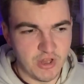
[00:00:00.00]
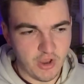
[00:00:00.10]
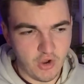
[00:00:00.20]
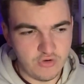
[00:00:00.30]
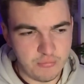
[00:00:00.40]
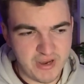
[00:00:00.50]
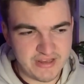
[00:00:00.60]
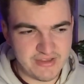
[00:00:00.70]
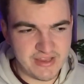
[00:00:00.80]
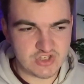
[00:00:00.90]
Odin
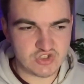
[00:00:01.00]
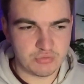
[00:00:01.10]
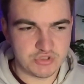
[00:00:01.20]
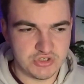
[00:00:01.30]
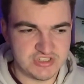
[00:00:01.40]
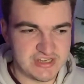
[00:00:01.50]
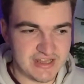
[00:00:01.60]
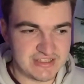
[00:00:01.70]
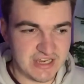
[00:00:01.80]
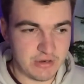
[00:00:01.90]
Bailey gets an opportunity
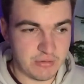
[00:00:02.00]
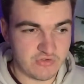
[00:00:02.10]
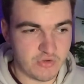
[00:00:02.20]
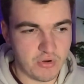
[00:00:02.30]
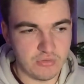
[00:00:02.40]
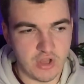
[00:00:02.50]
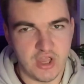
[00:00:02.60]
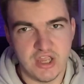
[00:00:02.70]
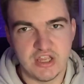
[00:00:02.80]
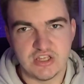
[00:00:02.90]
again. Teo Adaramola
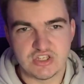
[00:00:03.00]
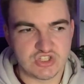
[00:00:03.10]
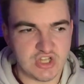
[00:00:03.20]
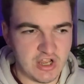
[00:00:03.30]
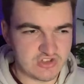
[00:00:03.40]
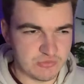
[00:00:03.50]
starts.